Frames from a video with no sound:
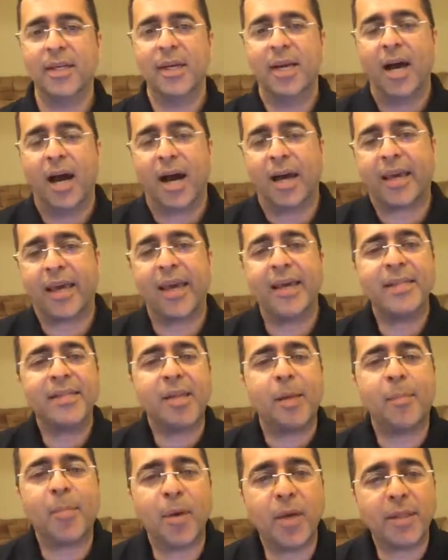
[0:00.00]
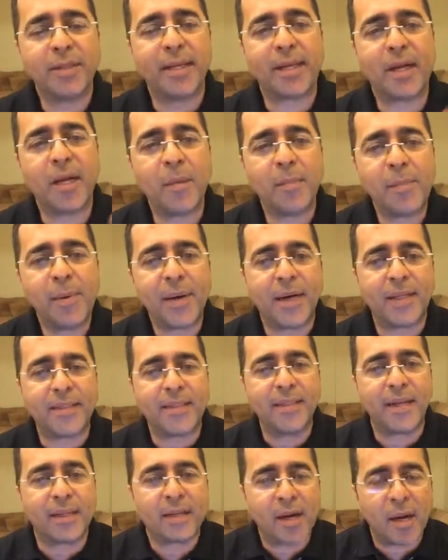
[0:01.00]
against a political party
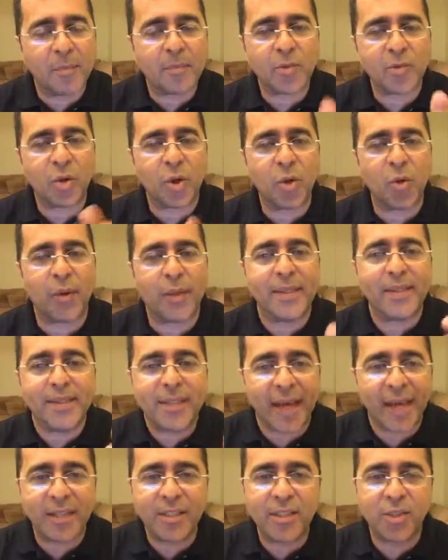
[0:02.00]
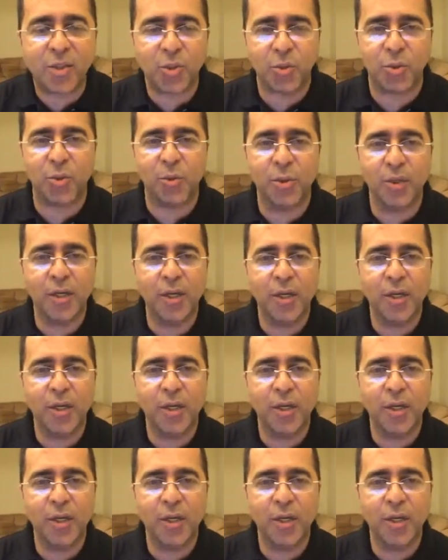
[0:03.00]
that comes to you and tells you